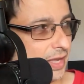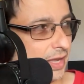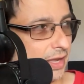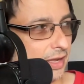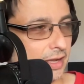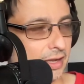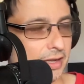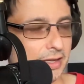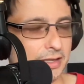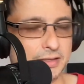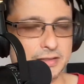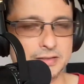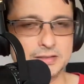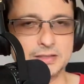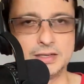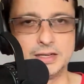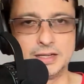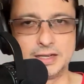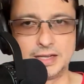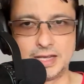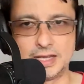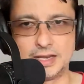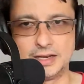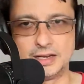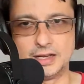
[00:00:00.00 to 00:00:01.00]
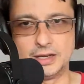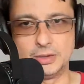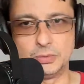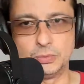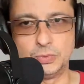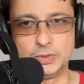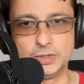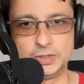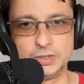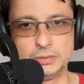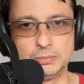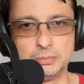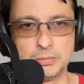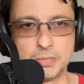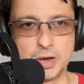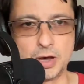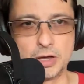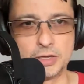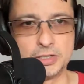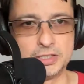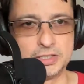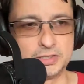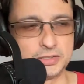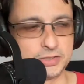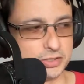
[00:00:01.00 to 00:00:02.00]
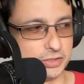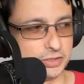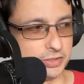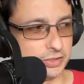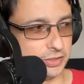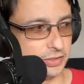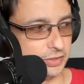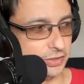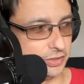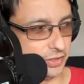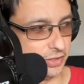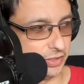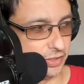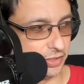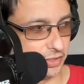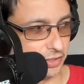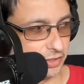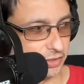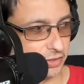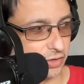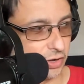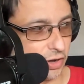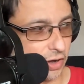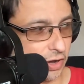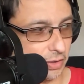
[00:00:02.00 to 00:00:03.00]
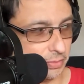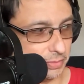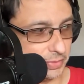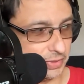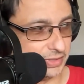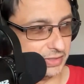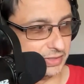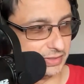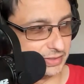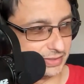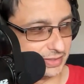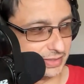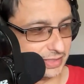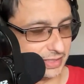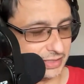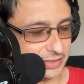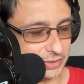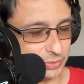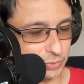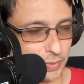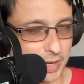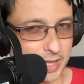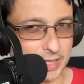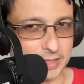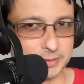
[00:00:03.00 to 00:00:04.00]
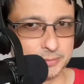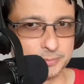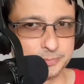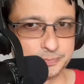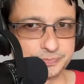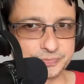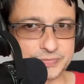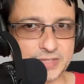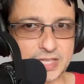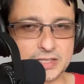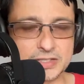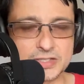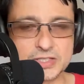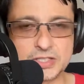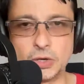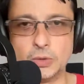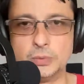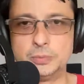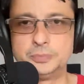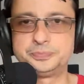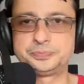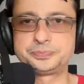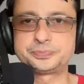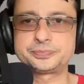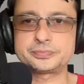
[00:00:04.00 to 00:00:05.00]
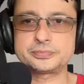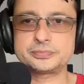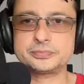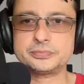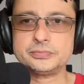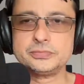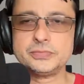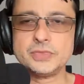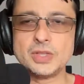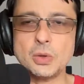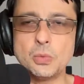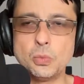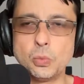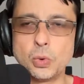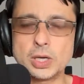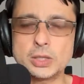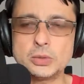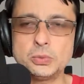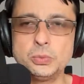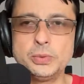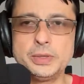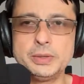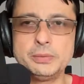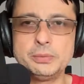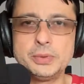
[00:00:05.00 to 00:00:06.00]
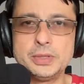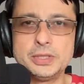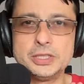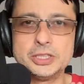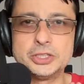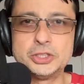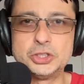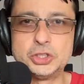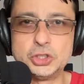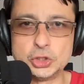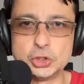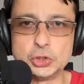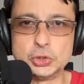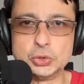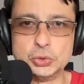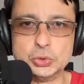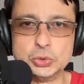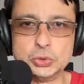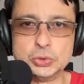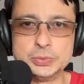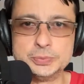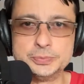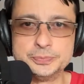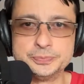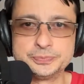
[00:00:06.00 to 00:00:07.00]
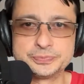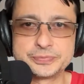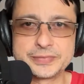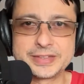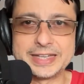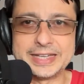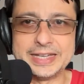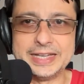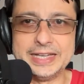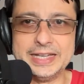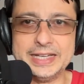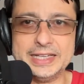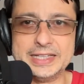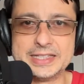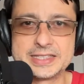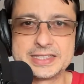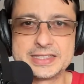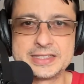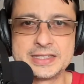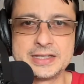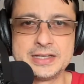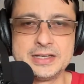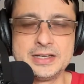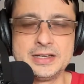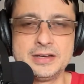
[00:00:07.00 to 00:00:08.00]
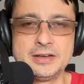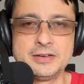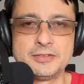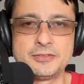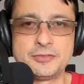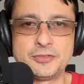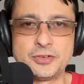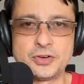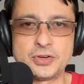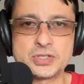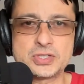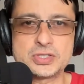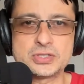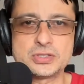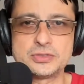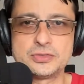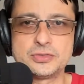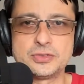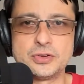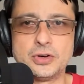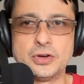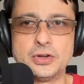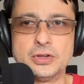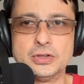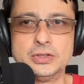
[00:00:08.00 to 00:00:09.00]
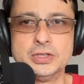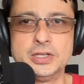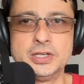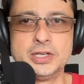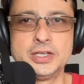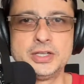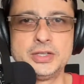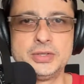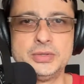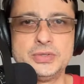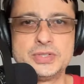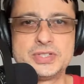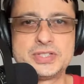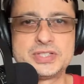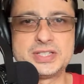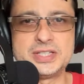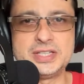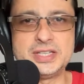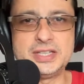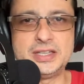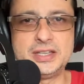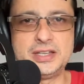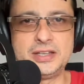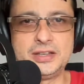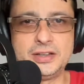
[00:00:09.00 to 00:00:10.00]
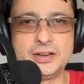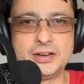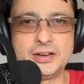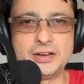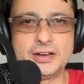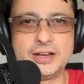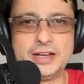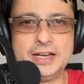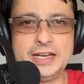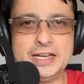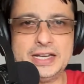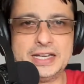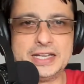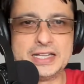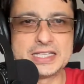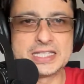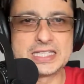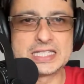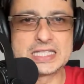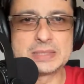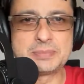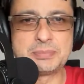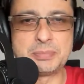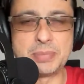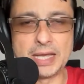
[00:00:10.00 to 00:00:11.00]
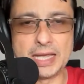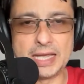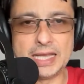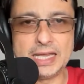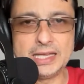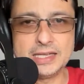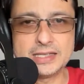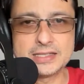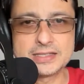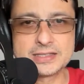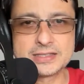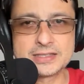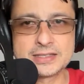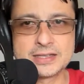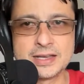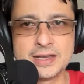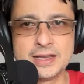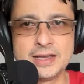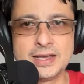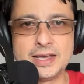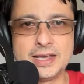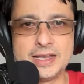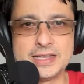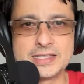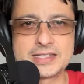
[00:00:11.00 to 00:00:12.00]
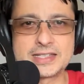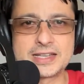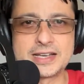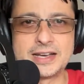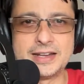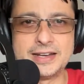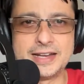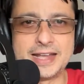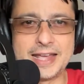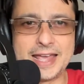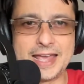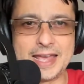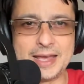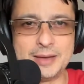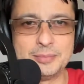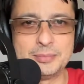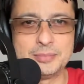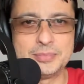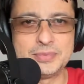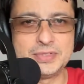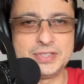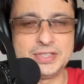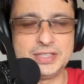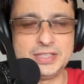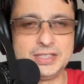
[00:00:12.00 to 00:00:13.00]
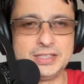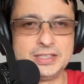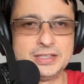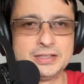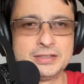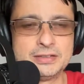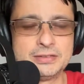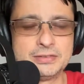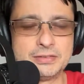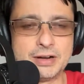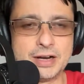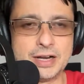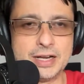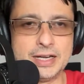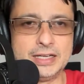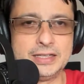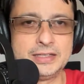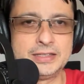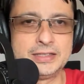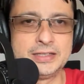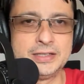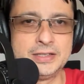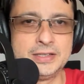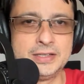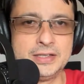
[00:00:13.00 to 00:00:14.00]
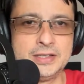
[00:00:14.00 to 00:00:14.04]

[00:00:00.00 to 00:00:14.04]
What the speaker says: And again, I will monitor the comments as well. So what we will do is, first of all, you see here in this space is kind of empty, right?